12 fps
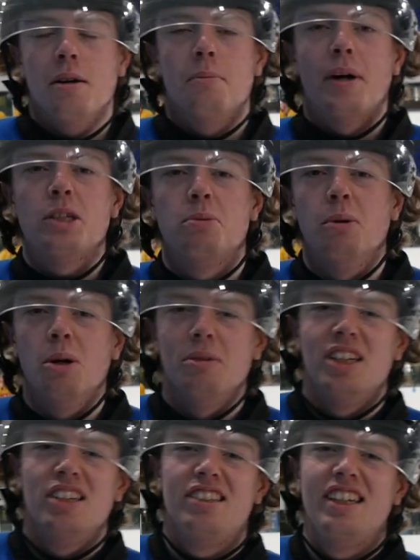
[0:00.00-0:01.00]
My best
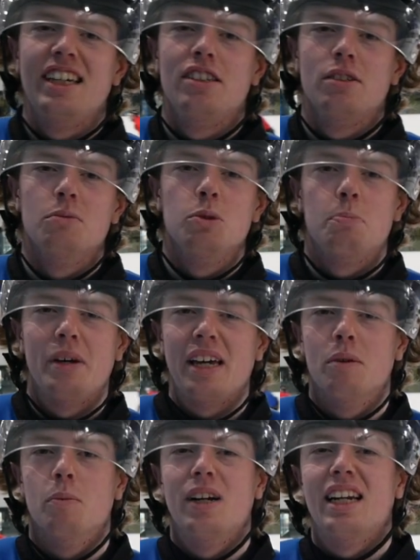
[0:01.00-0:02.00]
moment of the season was
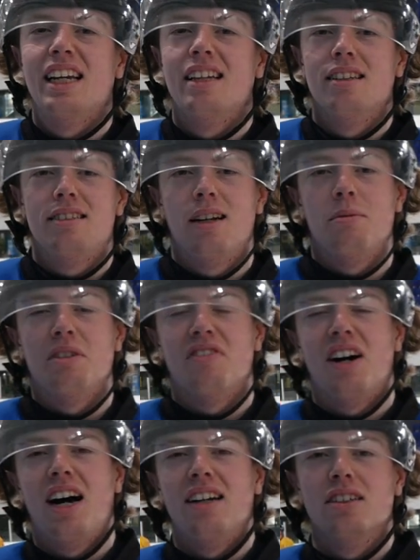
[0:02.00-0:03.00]
beating Whitley in the
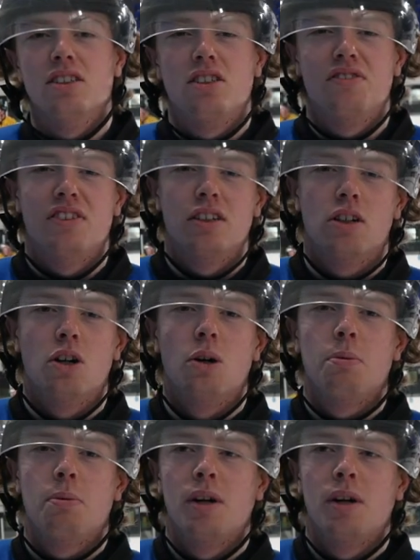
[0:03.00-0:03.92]
semi-finals for the cup.